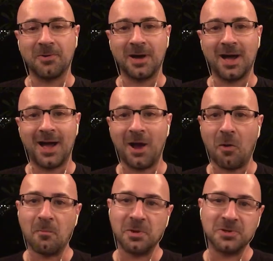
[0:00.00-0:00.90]
I
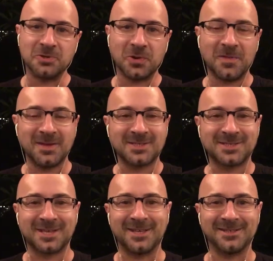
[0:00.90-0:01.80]
hope you enjoy
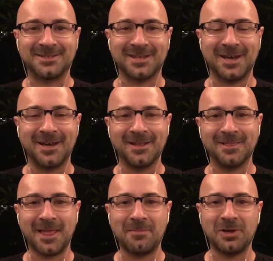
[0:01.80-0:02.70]
this, and
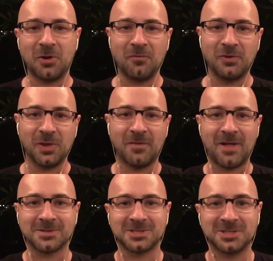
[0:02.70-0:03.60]
let me know if you love
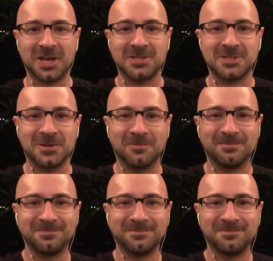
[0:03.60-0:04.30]
Alice in Chains too.